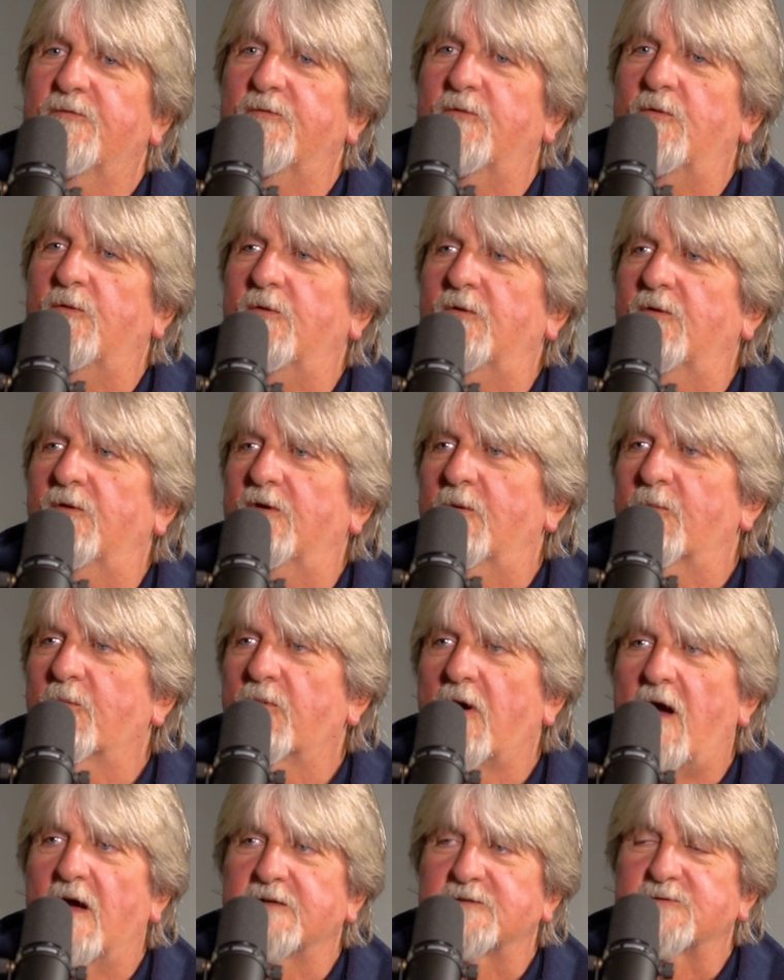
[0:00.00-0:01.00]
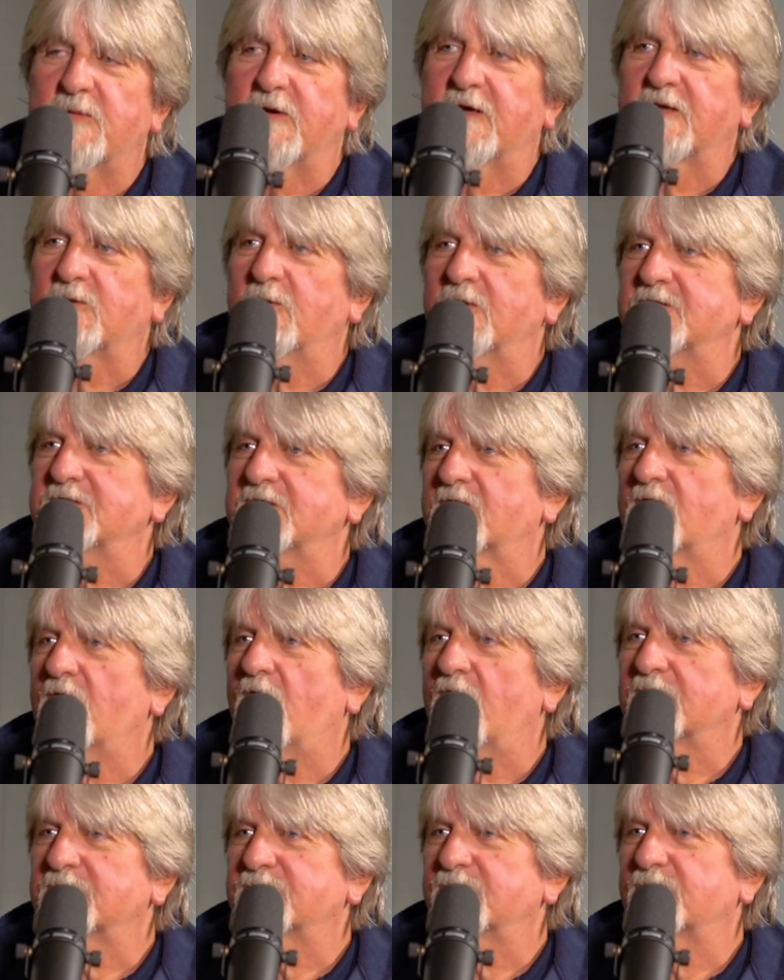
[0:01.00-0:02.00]
for a prospect? What does it
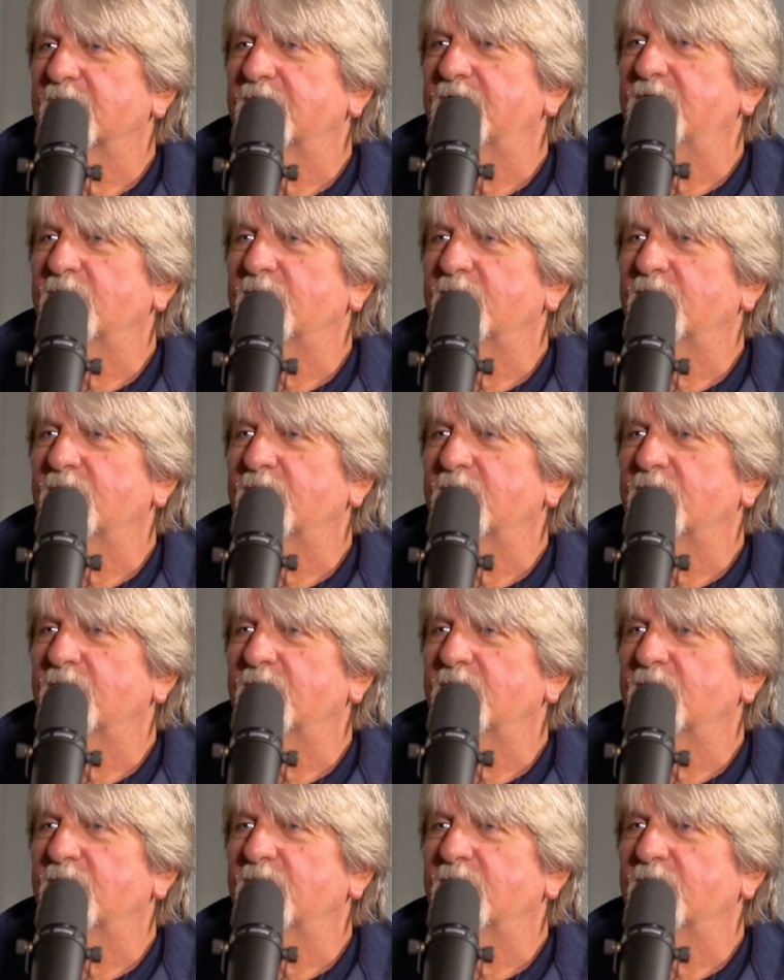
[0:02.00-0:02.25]
cost for a